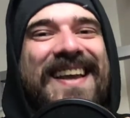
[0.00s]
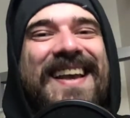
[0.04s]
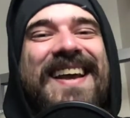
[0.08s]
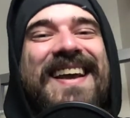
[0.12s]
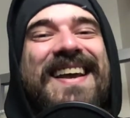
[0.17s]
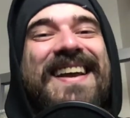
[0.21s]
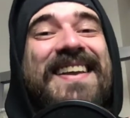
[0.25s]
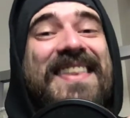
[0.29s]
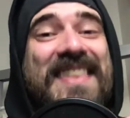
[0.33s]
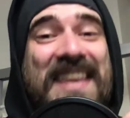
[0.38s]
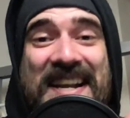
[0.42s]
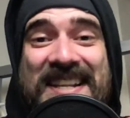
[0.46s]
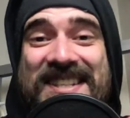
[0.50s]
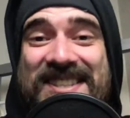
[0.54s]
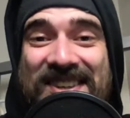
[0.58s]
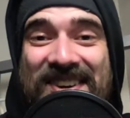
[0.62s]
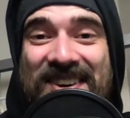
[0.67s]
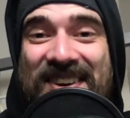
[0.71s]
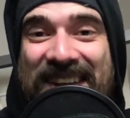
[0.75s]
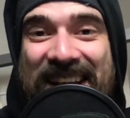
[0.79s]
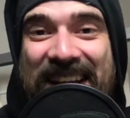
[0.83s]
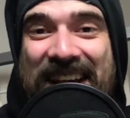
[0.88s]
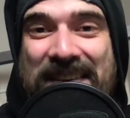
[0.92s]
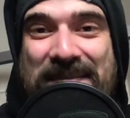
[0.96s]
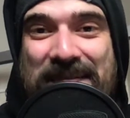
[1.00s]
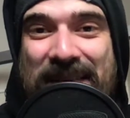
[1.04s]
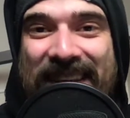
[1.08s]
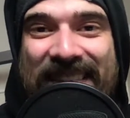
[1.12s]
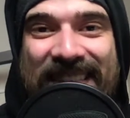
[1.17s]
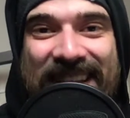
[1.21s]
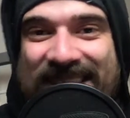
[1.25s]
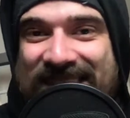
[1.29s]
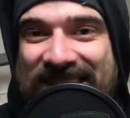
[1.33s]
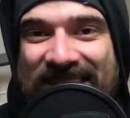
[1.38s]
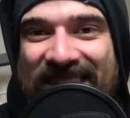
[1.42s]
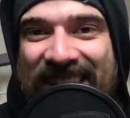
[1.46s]
that's okay, man.
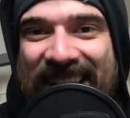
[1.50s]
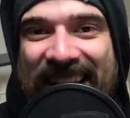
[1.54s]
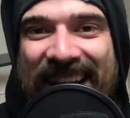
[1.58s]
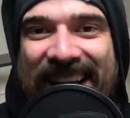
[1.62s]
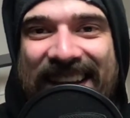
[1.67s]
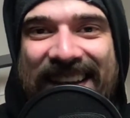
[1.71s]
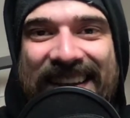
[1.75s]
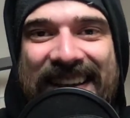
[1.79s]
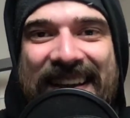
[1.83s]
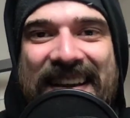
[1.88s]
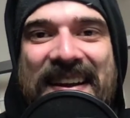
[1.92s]
That's okay.